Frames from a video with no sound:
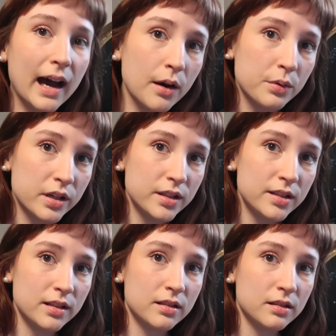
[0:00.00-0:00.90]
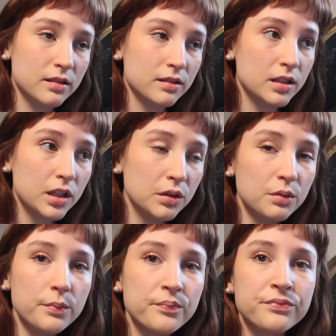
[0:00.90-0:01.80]
hours to
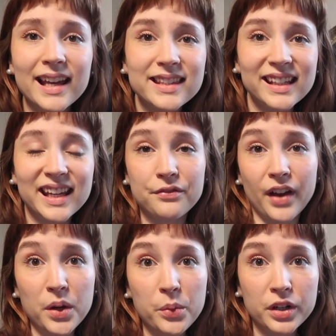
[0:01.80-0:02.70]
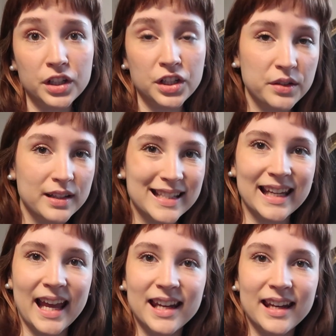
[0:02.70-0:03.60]
do. I think if I were gonna do this
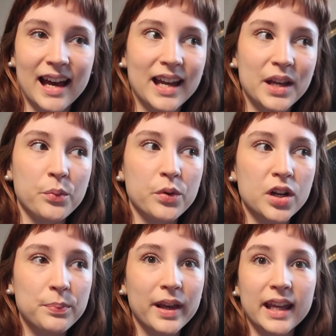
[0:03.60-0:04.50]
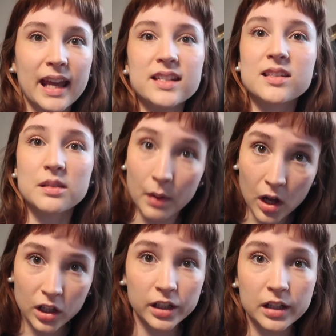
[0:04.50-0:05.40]
again, I would pick a
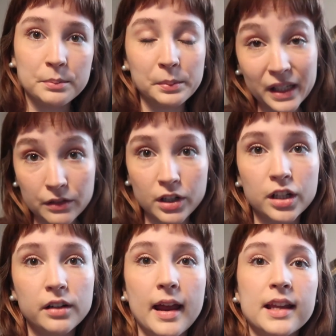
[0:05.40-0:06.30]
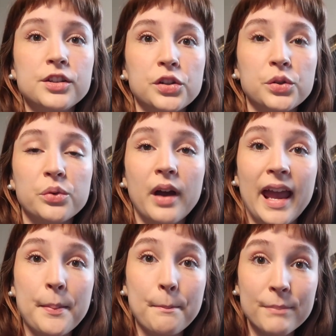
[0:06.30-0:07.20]
smaller mirror and do
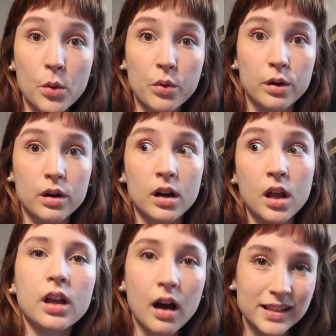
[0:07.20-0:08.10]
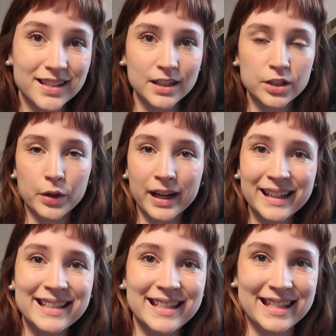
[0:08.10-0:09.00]
a more
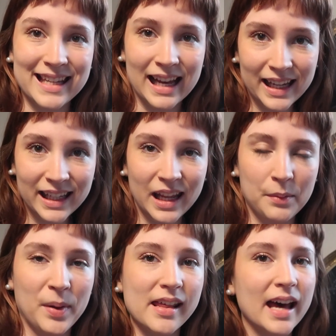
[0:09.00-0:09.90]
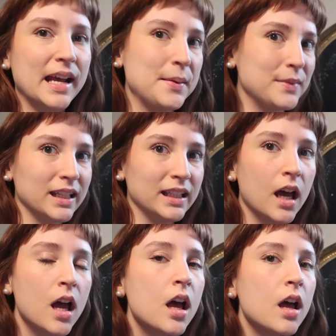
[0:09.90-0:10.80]
concentrated design. And by that I mean